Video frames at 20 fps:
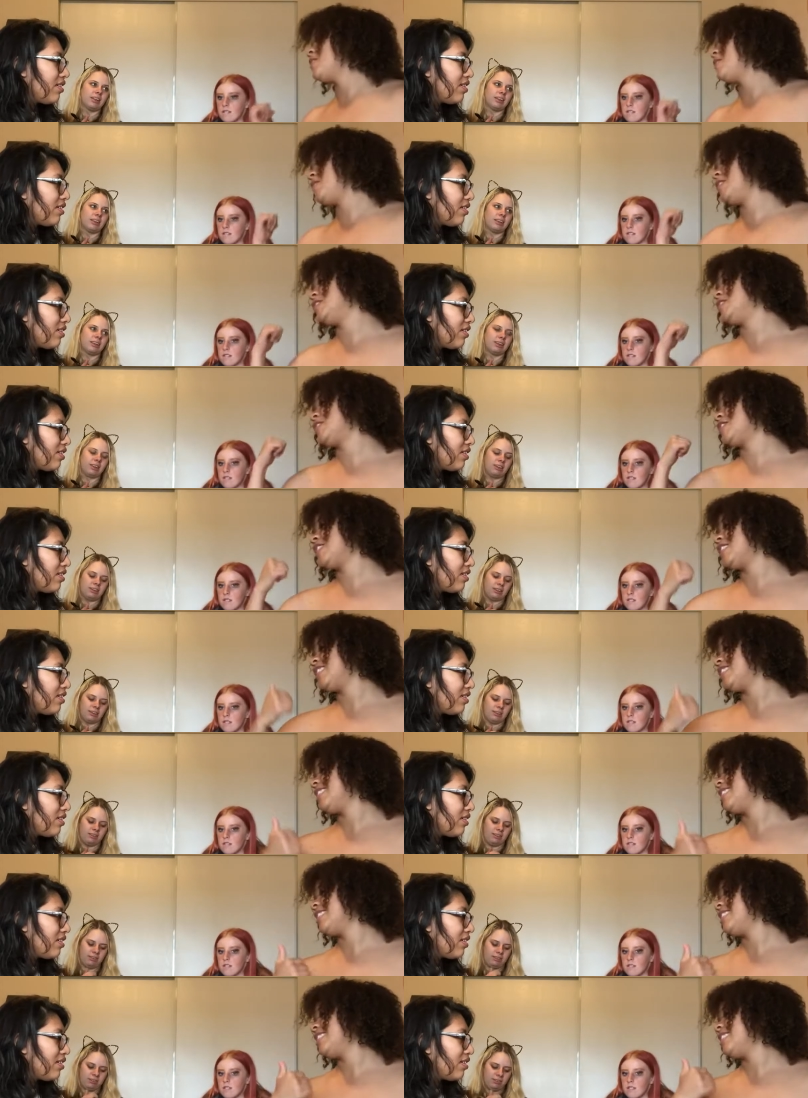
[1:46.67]
Speaker 1: the future?
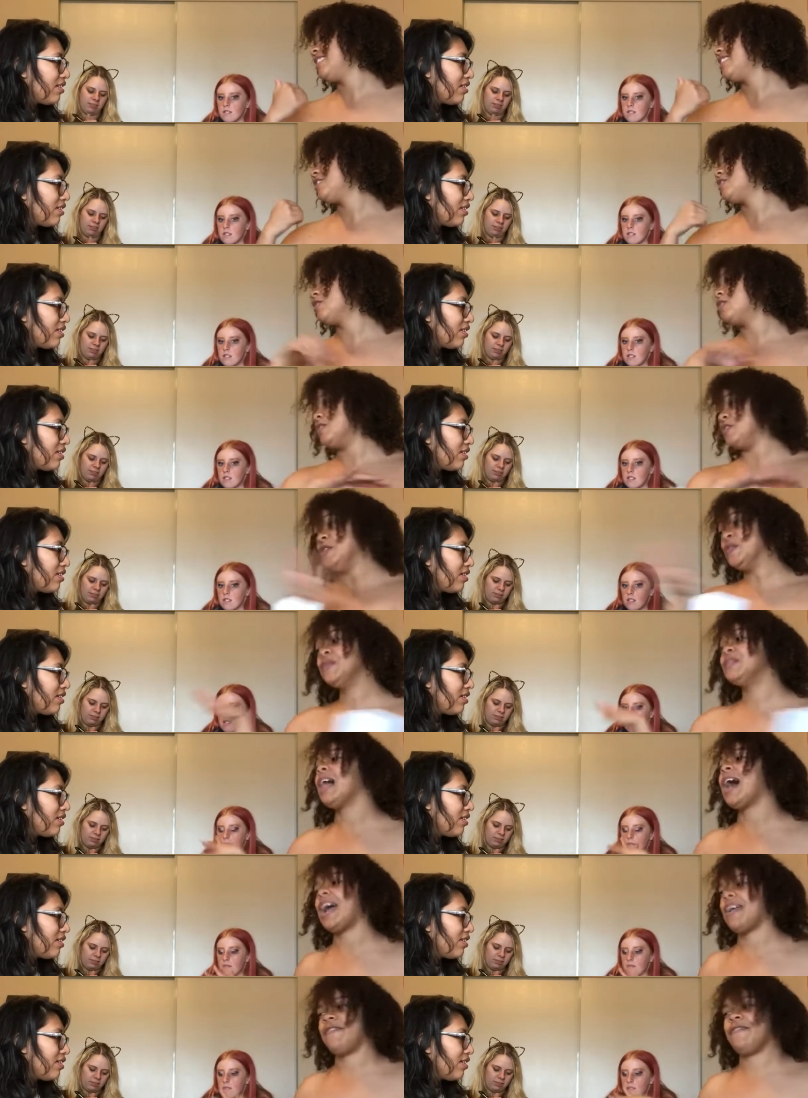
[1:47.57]
So a new
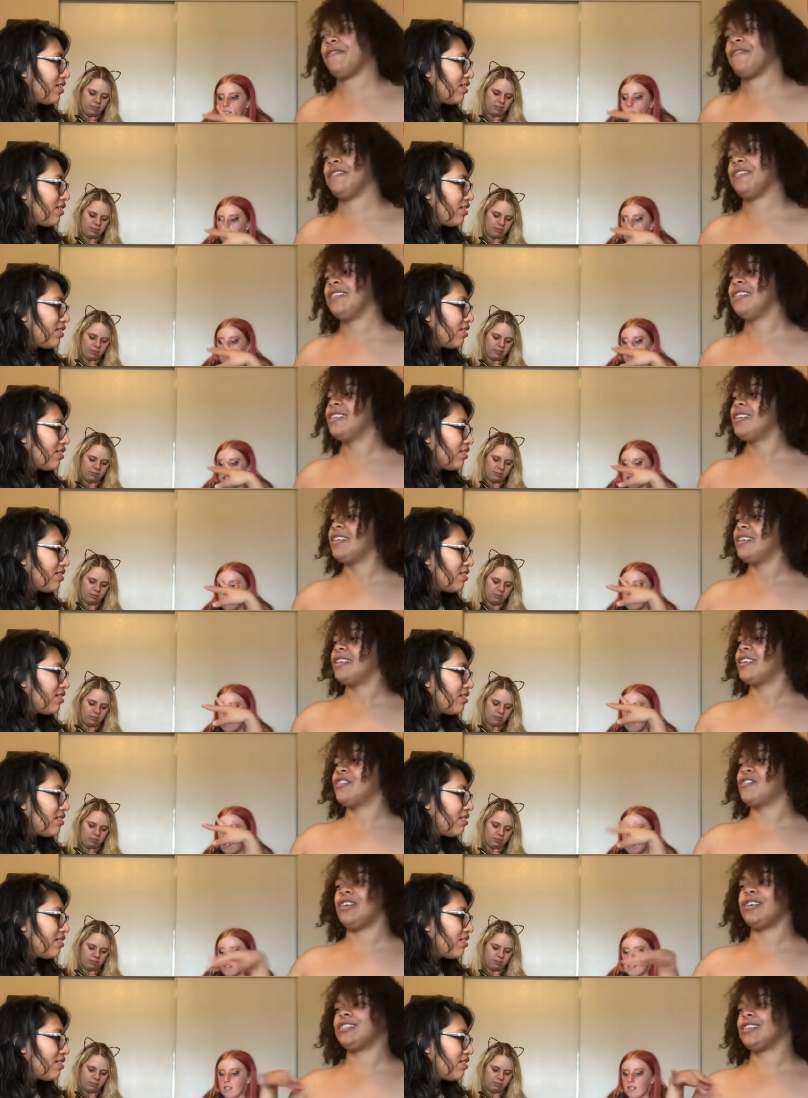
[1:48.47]
life.
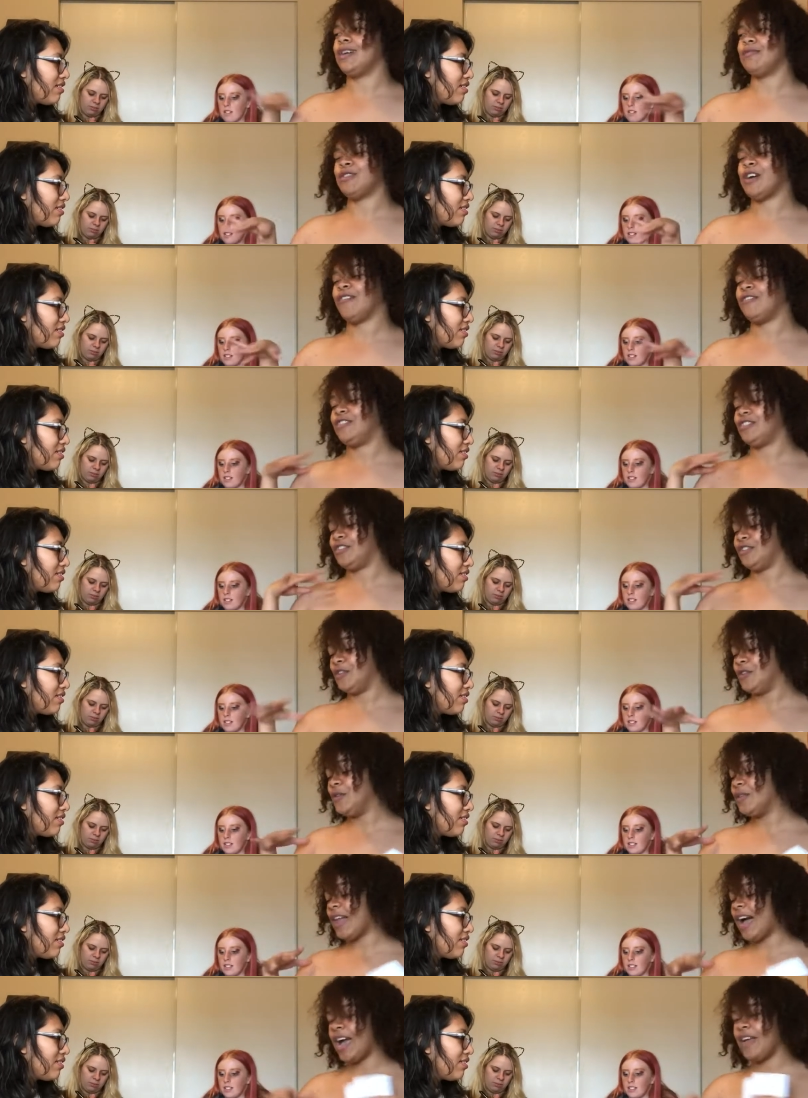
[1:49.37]
You're not time traveling, just a
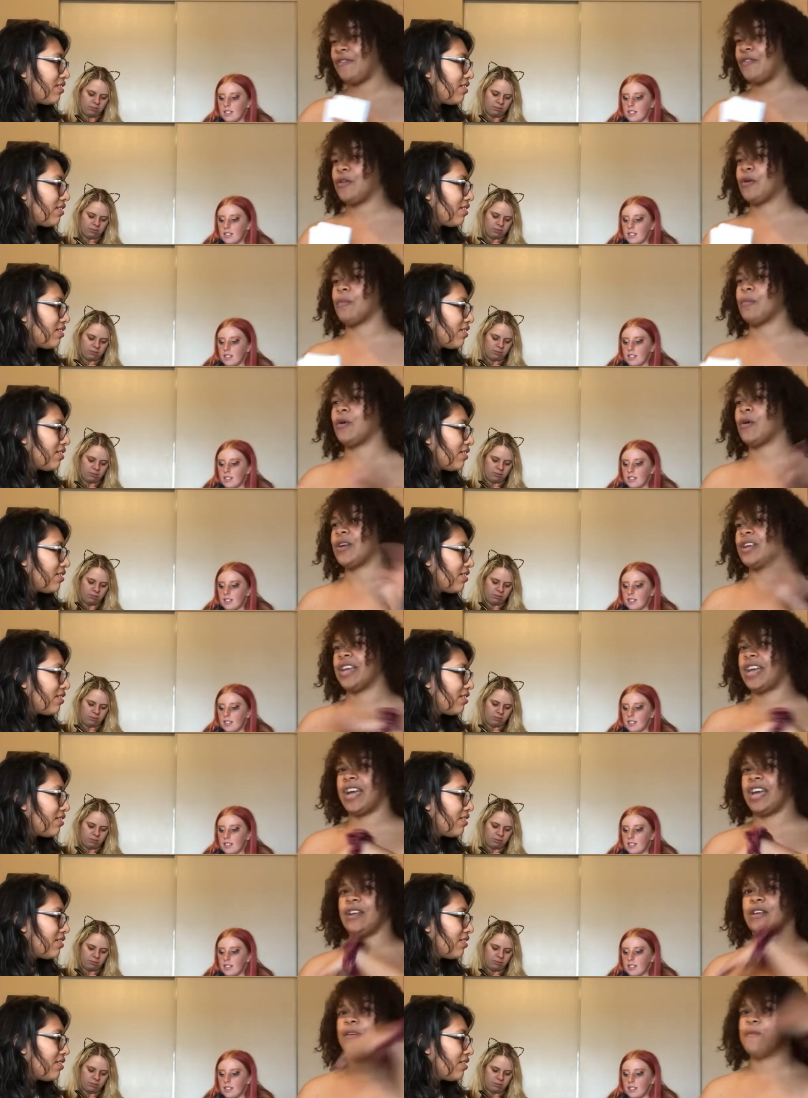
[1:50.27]
new life. You were born
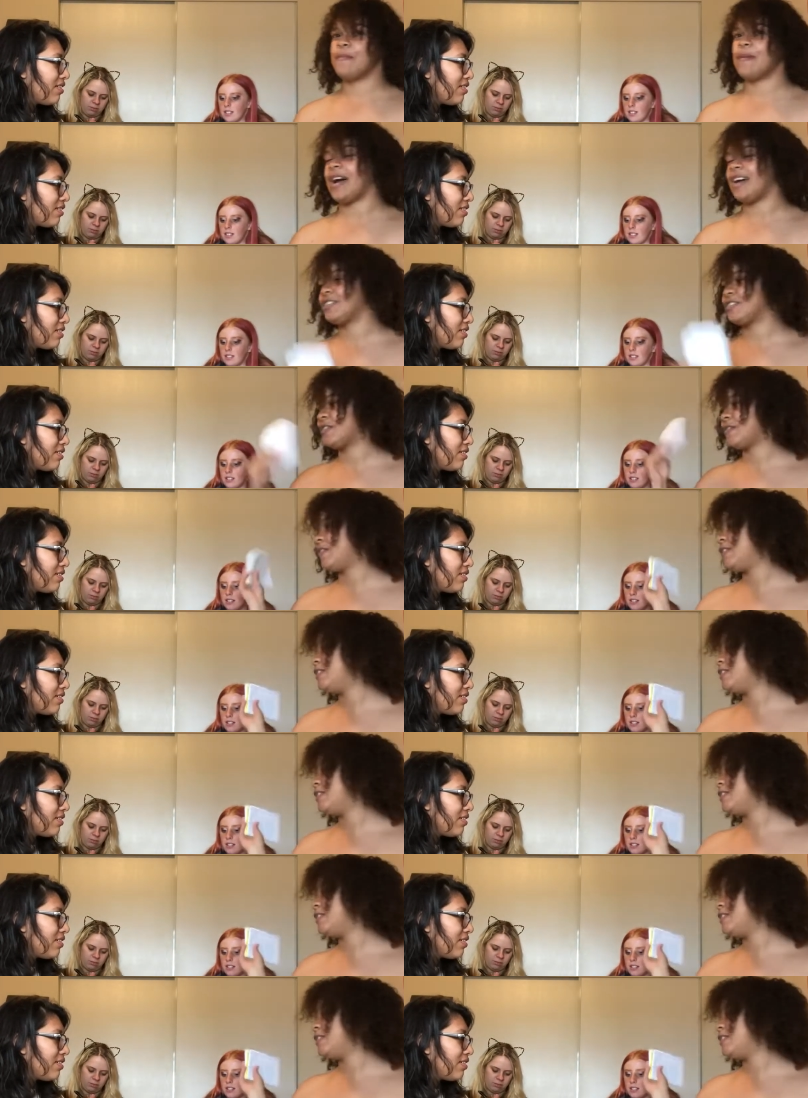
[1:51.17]
again, past or